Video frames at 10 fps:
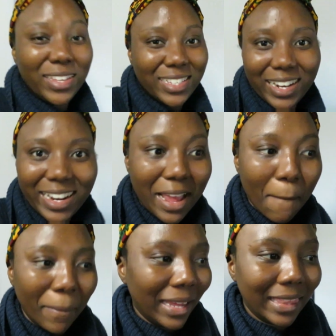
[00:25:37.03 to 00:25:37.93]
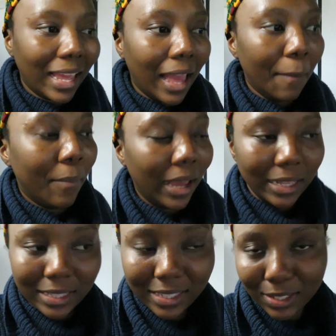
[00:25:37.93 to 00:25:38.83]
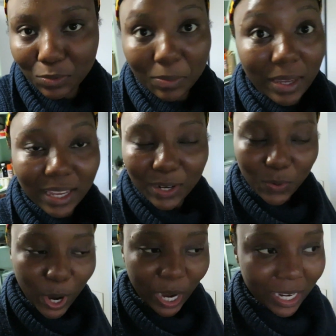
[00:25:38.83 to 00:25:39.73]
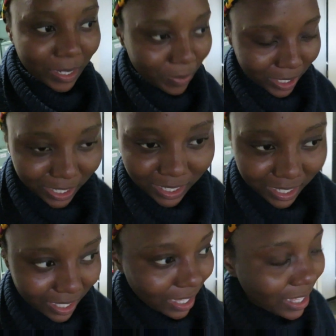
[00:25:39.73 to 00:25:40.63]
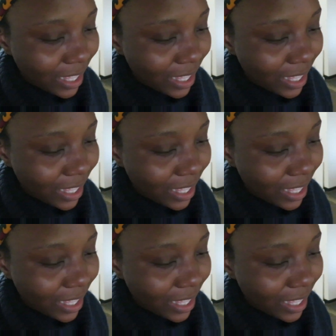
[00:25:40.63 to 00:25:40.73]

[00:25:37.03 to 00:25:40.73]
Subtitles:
basically but we make it work because,